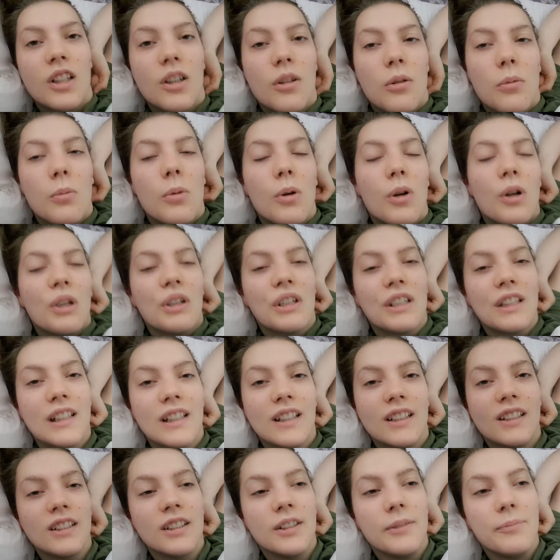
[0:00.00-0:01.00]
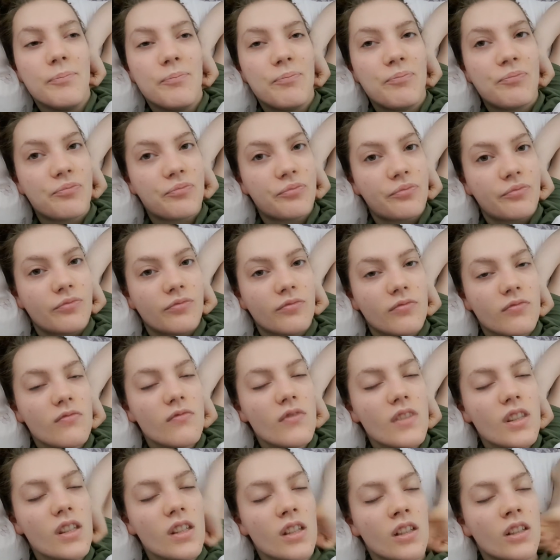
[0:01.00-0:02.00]
Good morning.
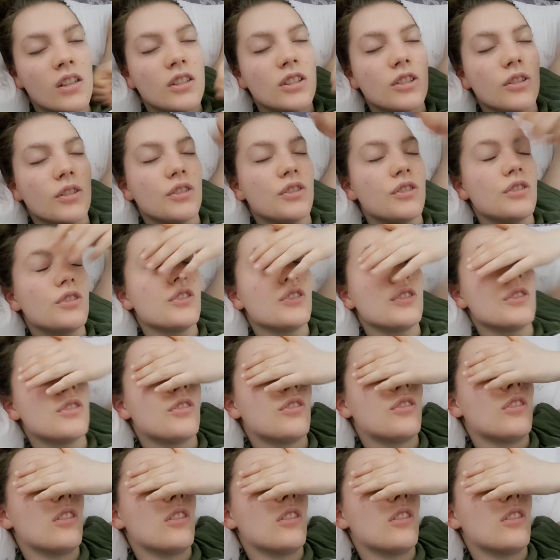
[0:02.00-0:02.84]
So it's just